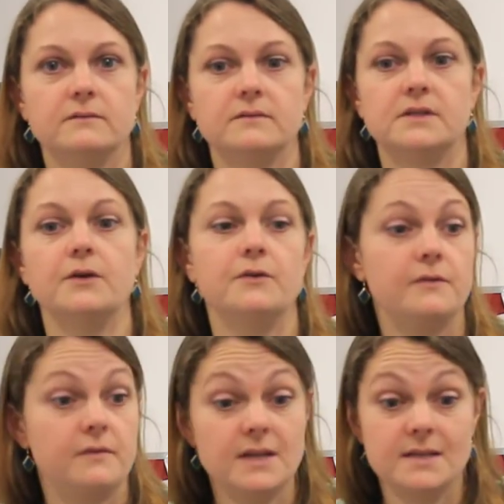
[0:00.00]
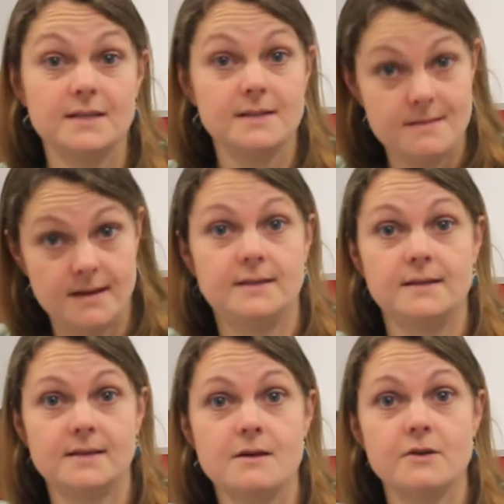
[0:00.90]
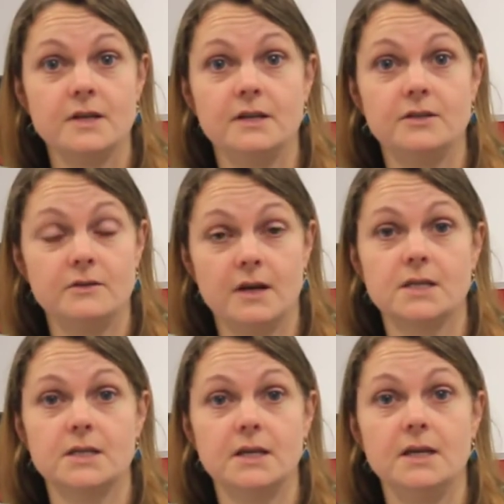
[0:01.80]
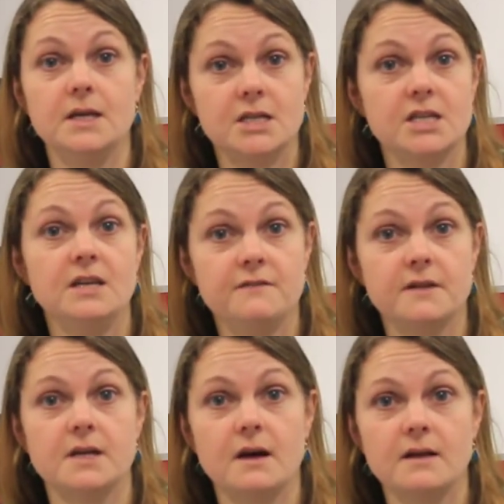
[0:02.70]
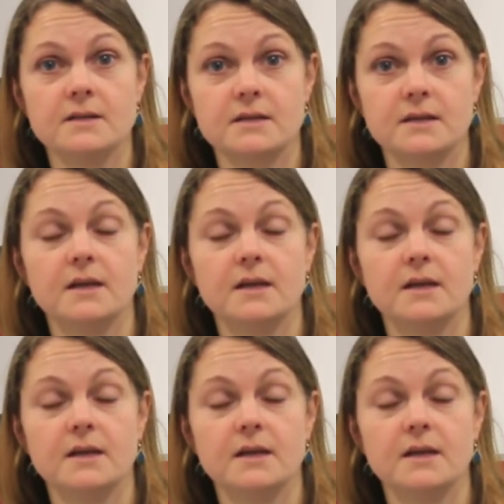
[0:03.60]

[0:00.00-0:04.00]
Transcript: So this is necessary to actually achieve the task,